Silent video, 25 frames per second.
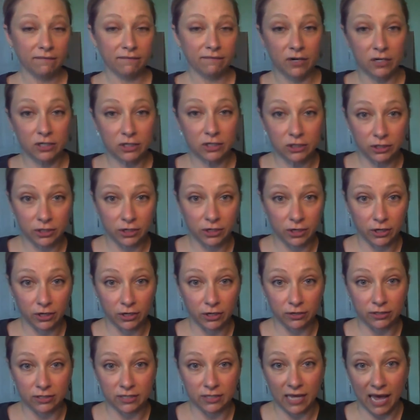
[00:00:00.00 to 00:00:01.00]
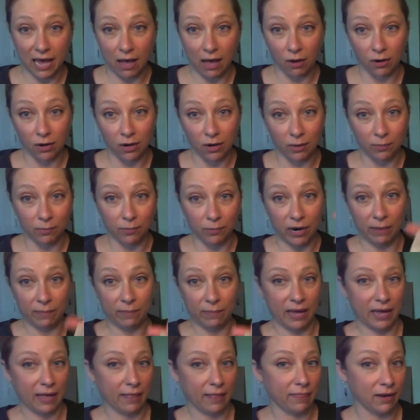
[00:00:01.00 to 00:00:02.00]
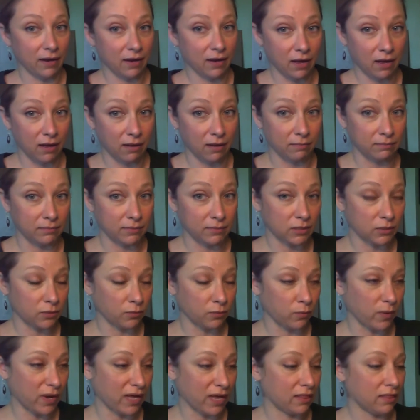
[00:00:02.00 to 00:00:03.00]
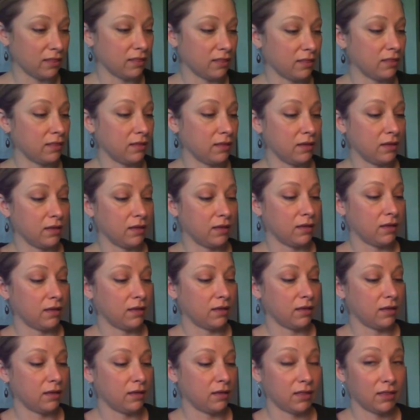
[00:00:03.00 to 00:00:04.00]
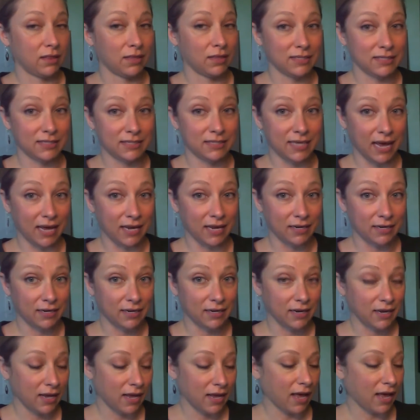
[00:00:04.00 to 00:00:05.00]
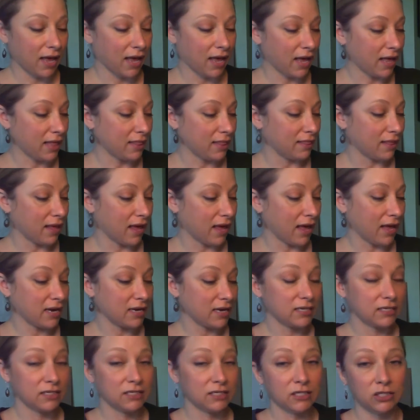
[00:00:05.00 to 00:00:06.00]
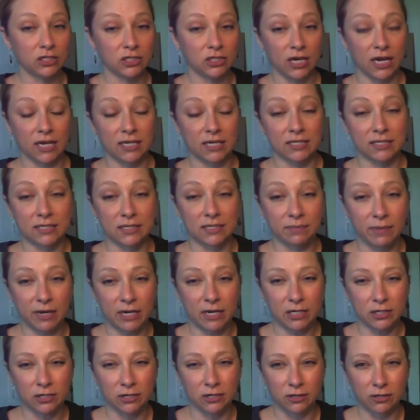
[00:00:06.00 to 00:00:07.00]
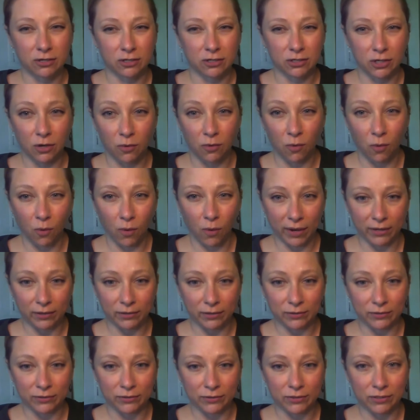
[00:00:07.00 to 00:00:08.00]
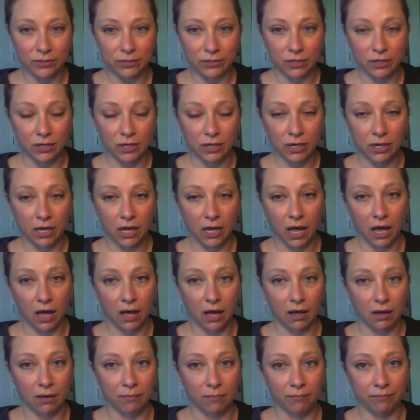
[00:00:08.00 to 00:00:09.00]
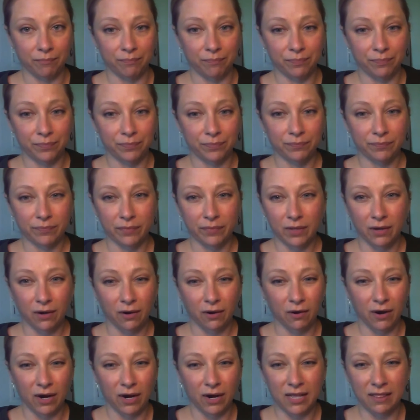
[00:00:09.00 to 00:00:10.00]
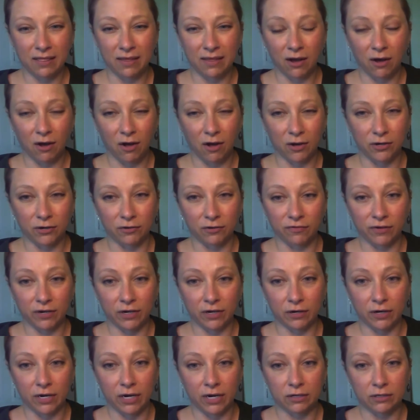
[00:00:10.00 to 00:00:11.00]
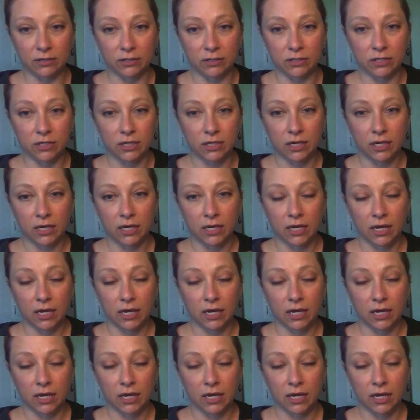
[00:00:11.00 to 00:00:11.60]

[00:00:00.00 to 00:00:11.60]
first you're going to use the alcohol prep pad that comes with the set, and that is just to make sure there's no oils or anything on your fingernails.